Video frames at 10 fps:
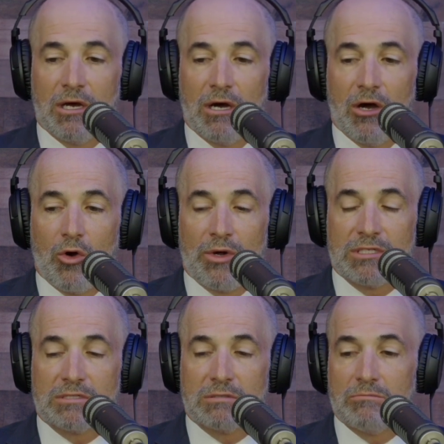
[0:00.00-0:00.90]

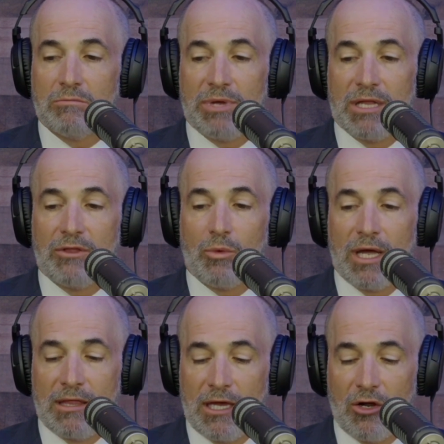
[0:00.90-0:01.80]
always been the
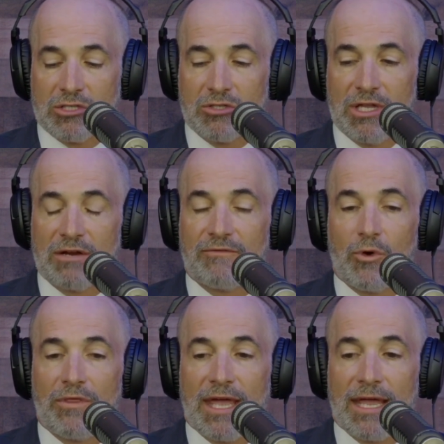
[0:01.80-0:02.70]
way they are. So
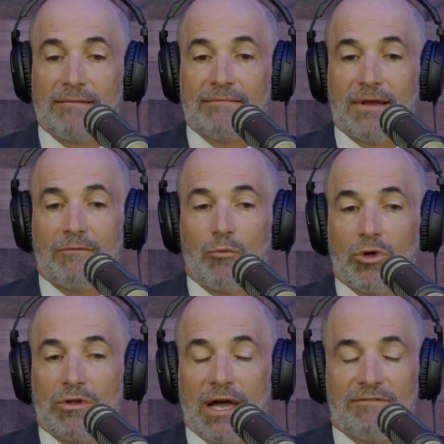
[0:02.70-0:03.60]
therefore, they
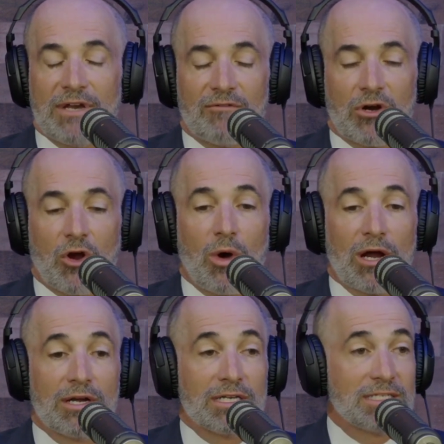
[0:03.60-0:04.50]
will have never
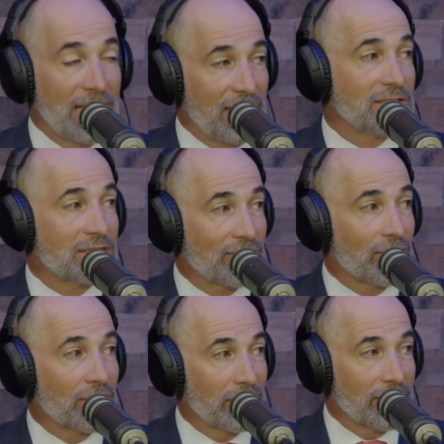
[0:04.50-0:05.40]
acquired a taste
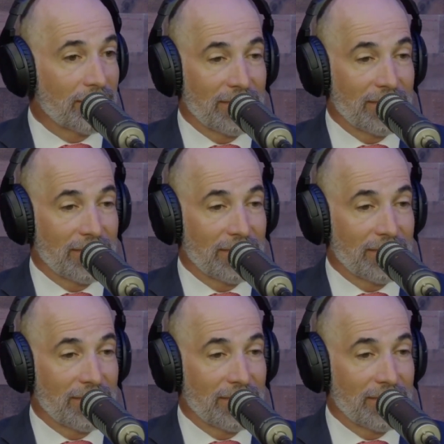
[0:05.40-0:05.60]
for